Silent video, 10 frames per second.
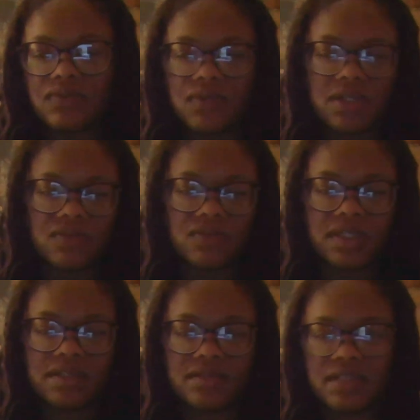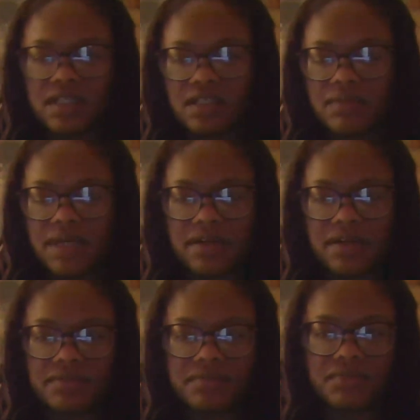working with, thinking
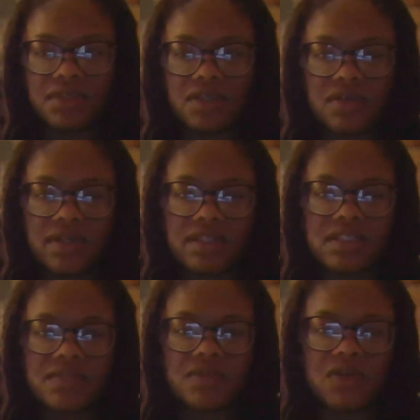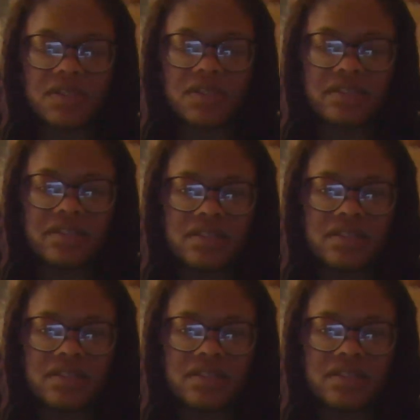about, you know, at this moment.